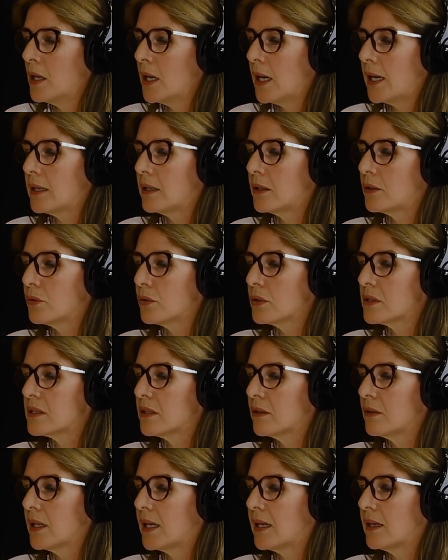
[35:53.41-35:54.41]
And it
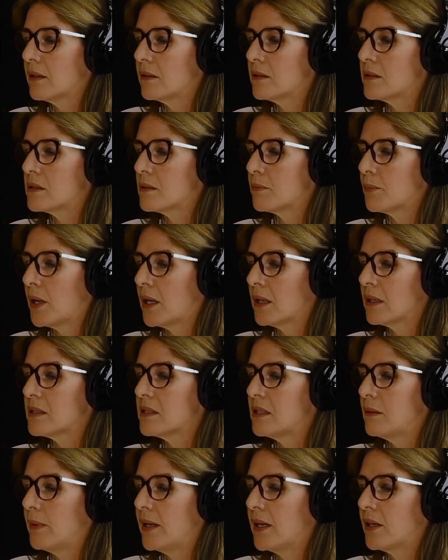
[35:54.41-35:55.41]
also allows
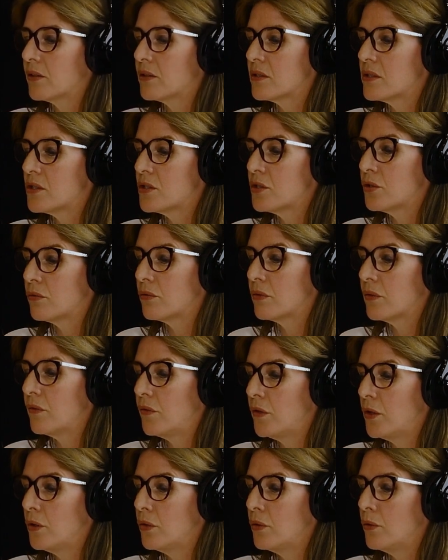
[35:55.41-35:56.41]
policymakers to
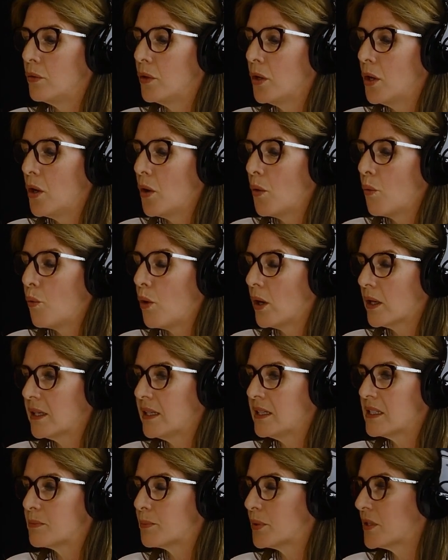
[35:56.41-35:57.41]
review what is